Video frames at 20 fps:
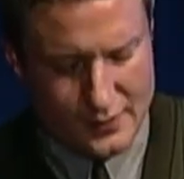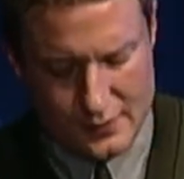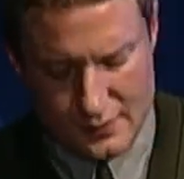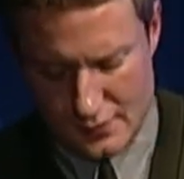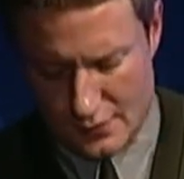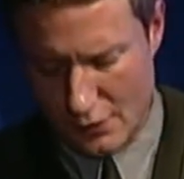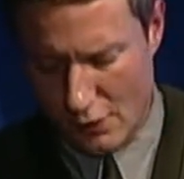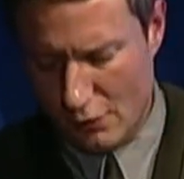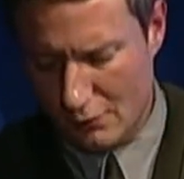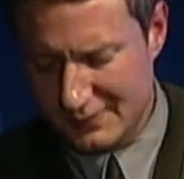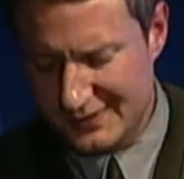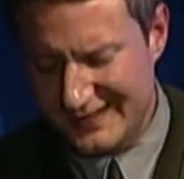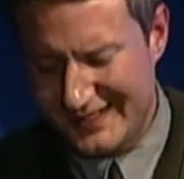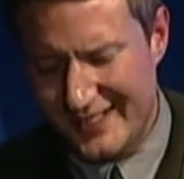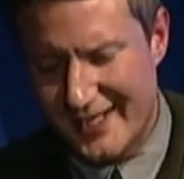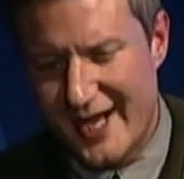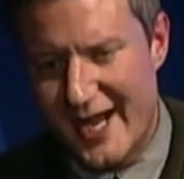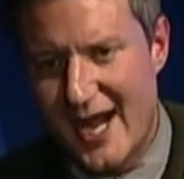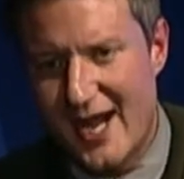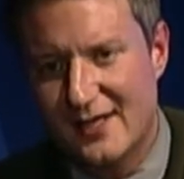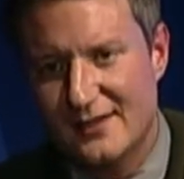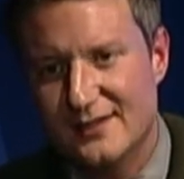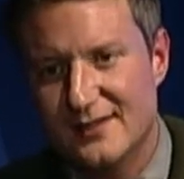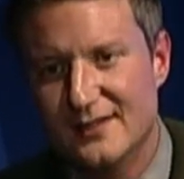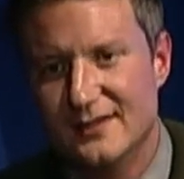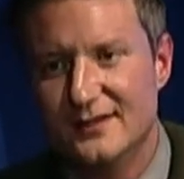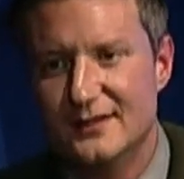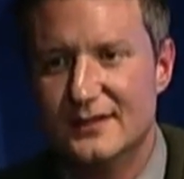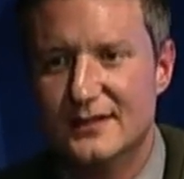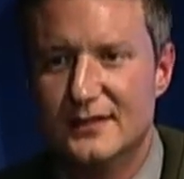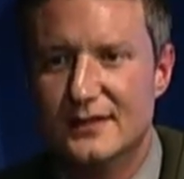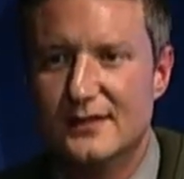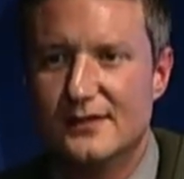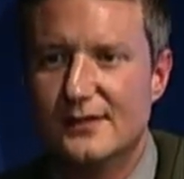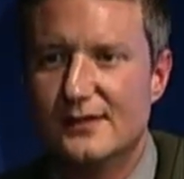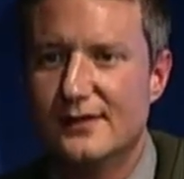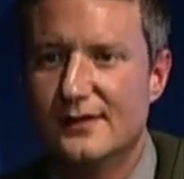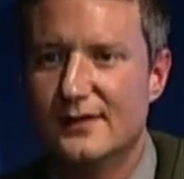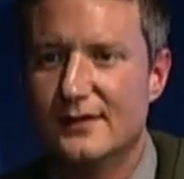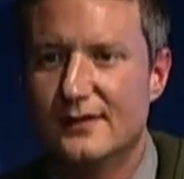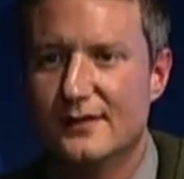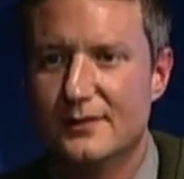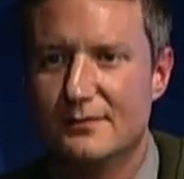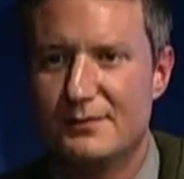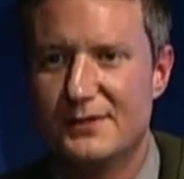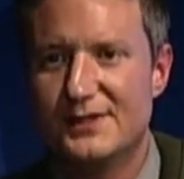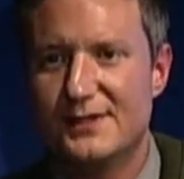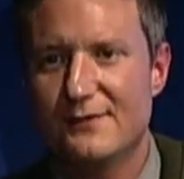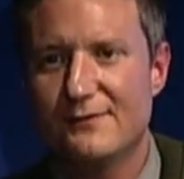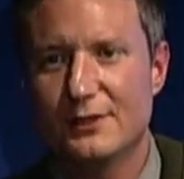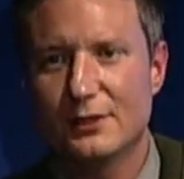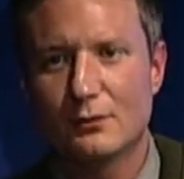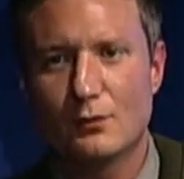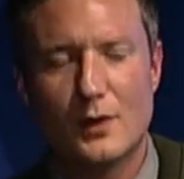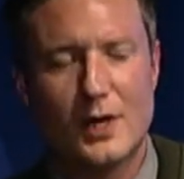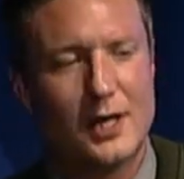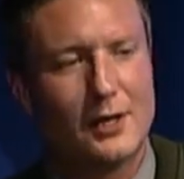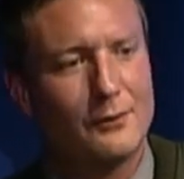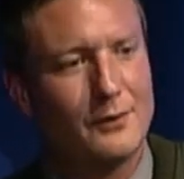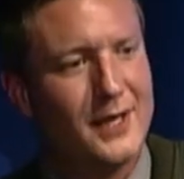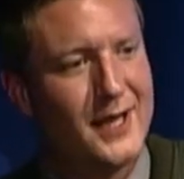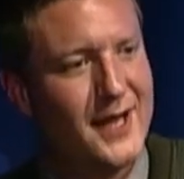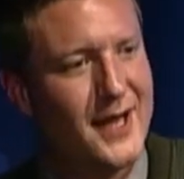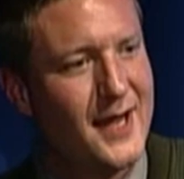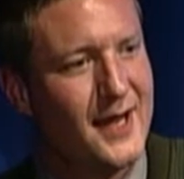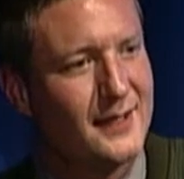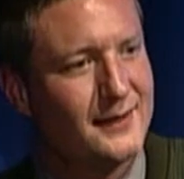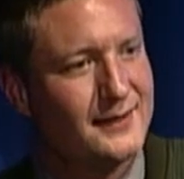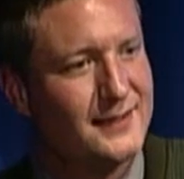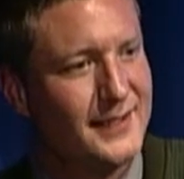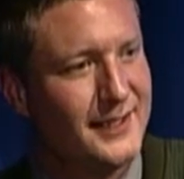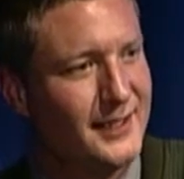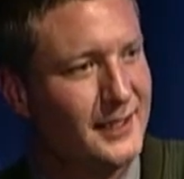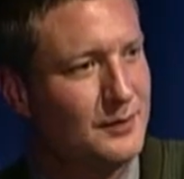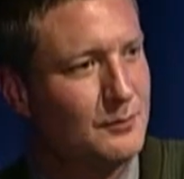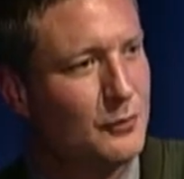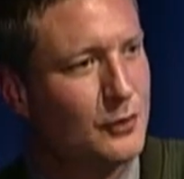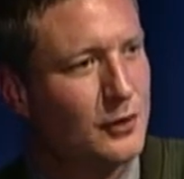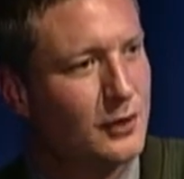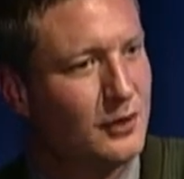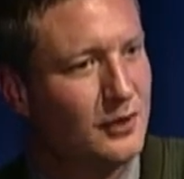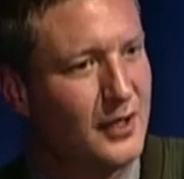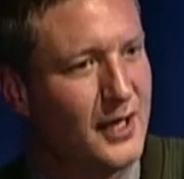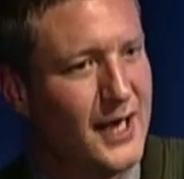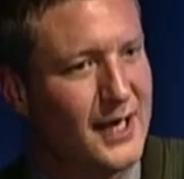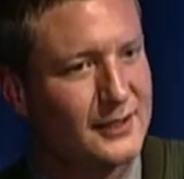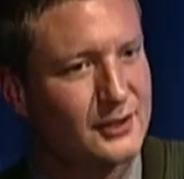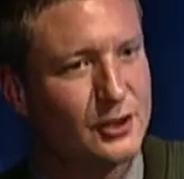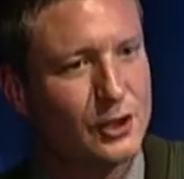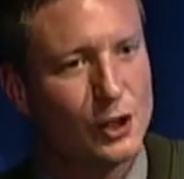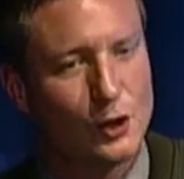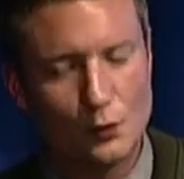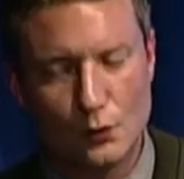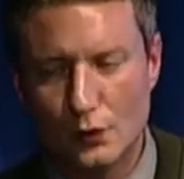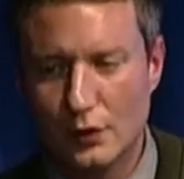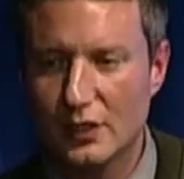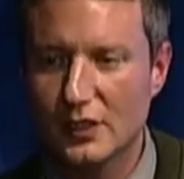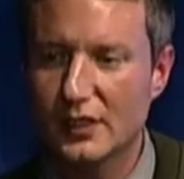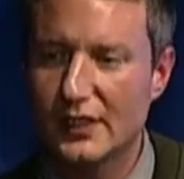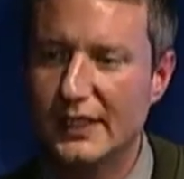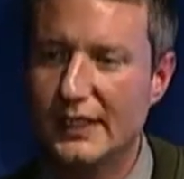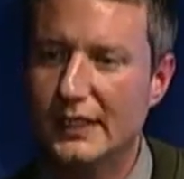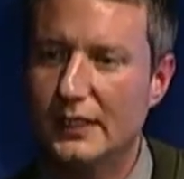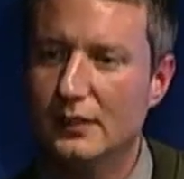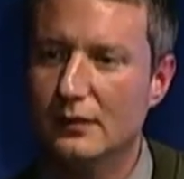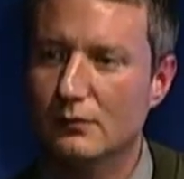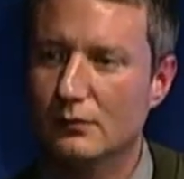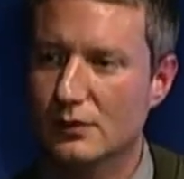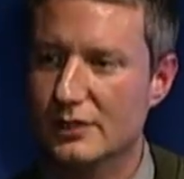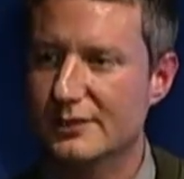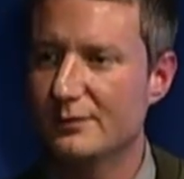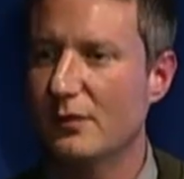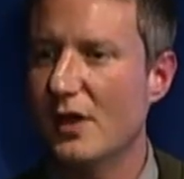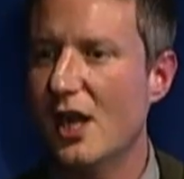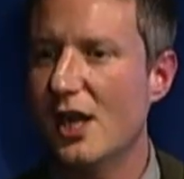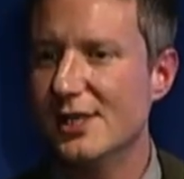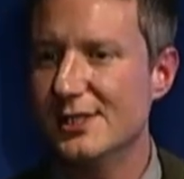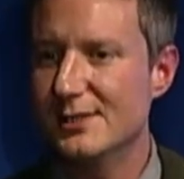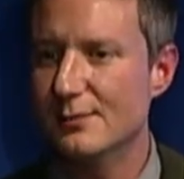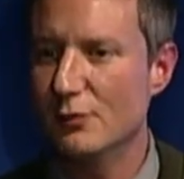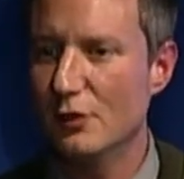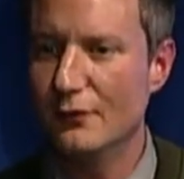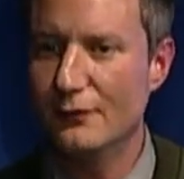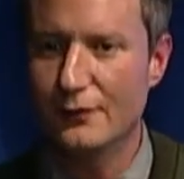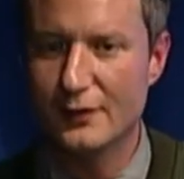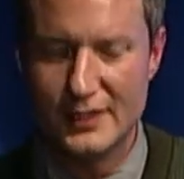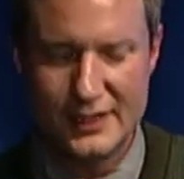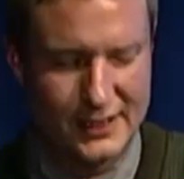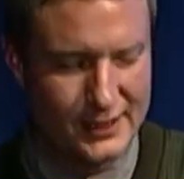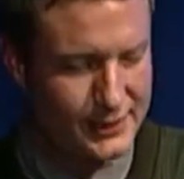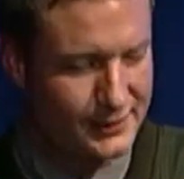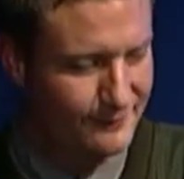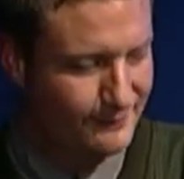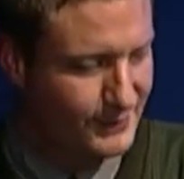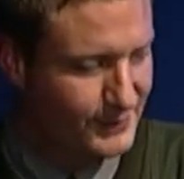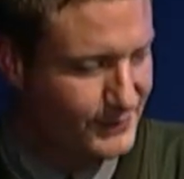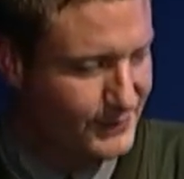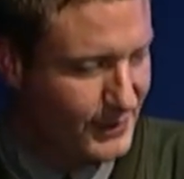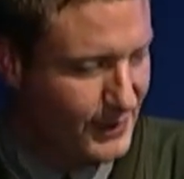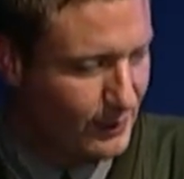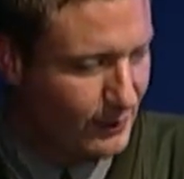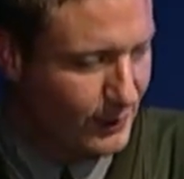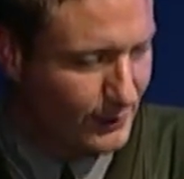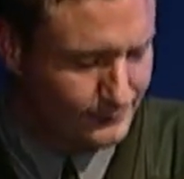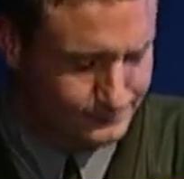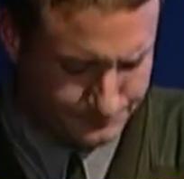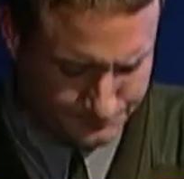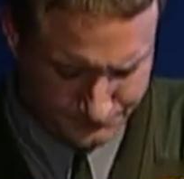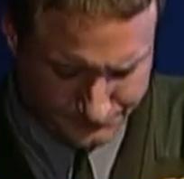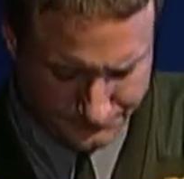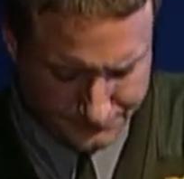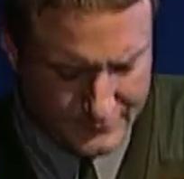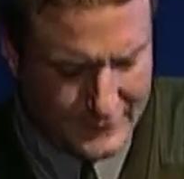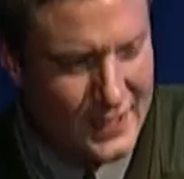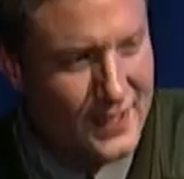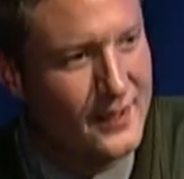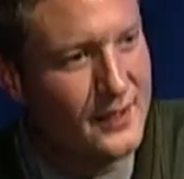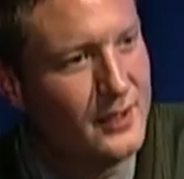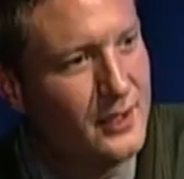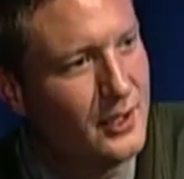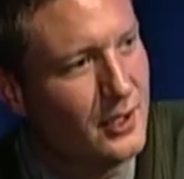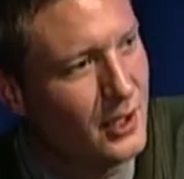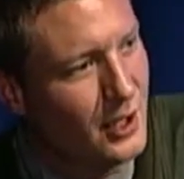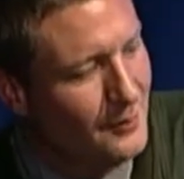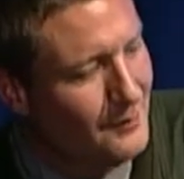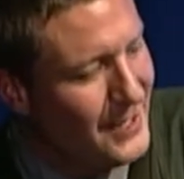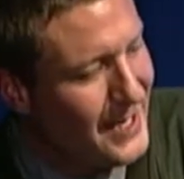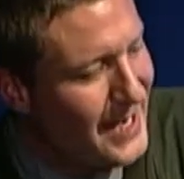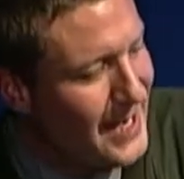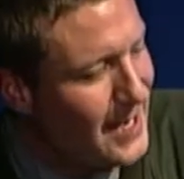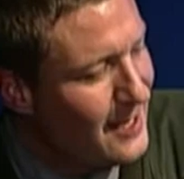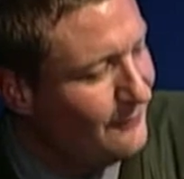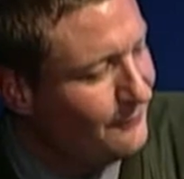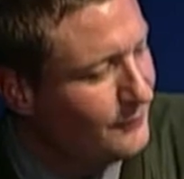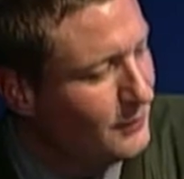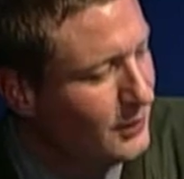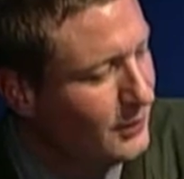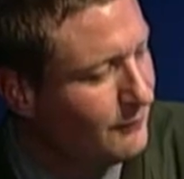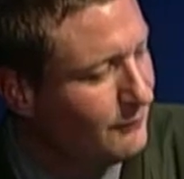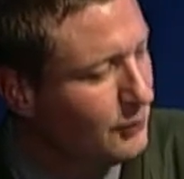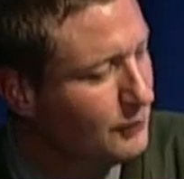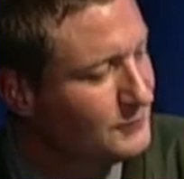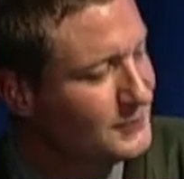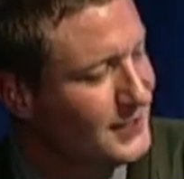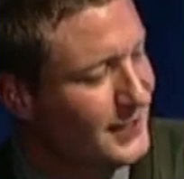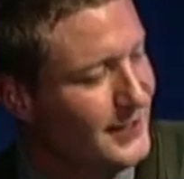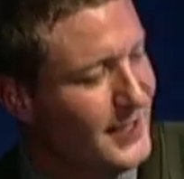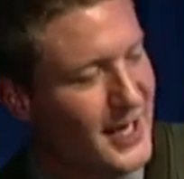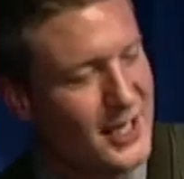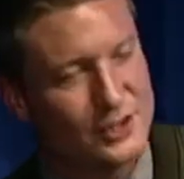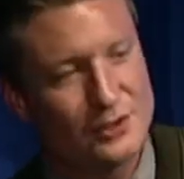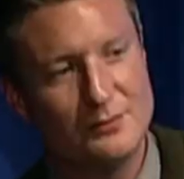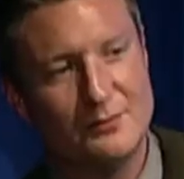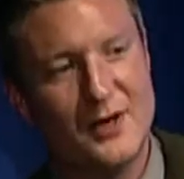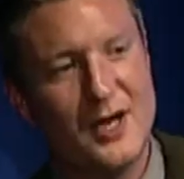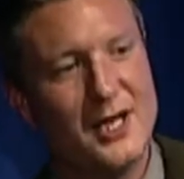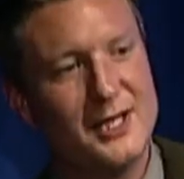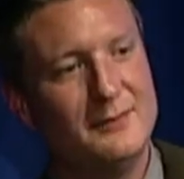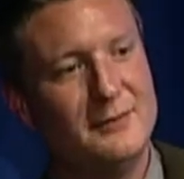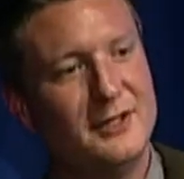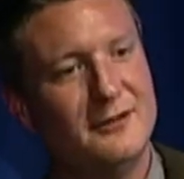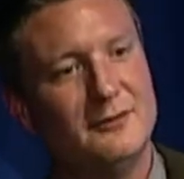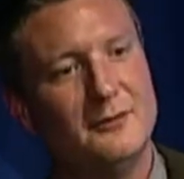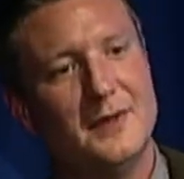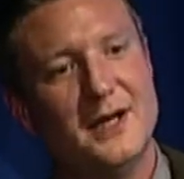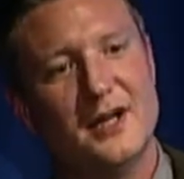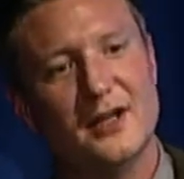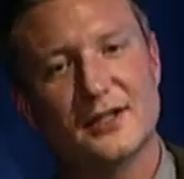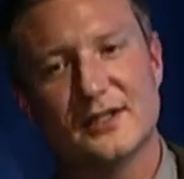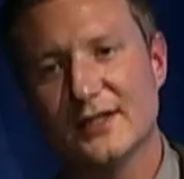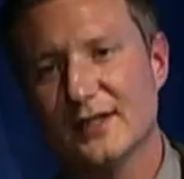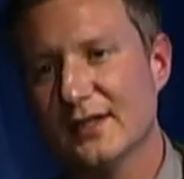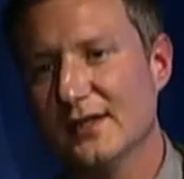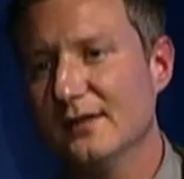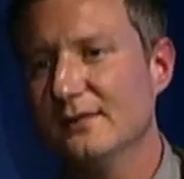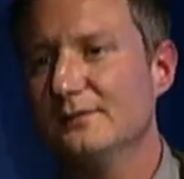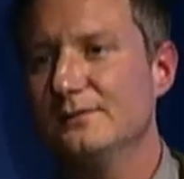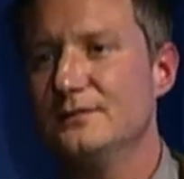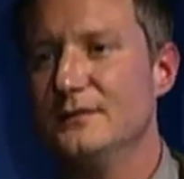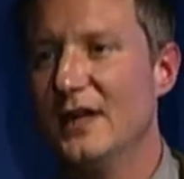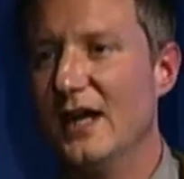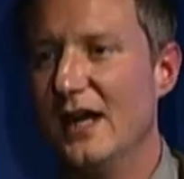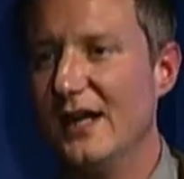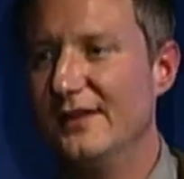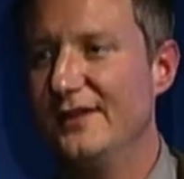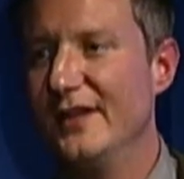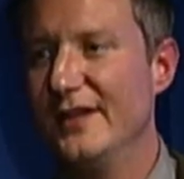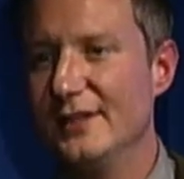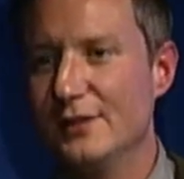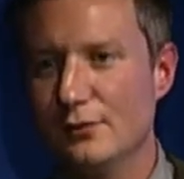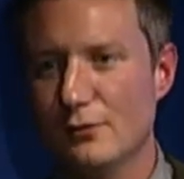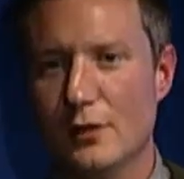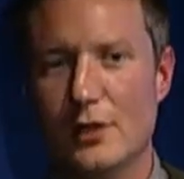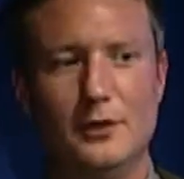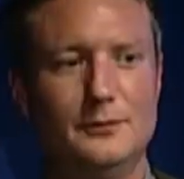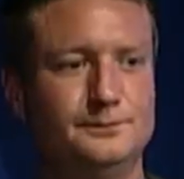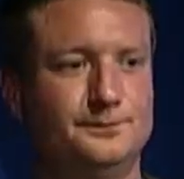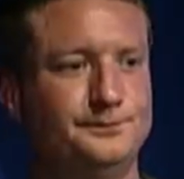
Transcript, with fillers: the Homestead Act, Pacific Railway Act, and the Morrill Act are really responsible for the end of this era. On behalf of Homestead National Monument of America, I thank you all.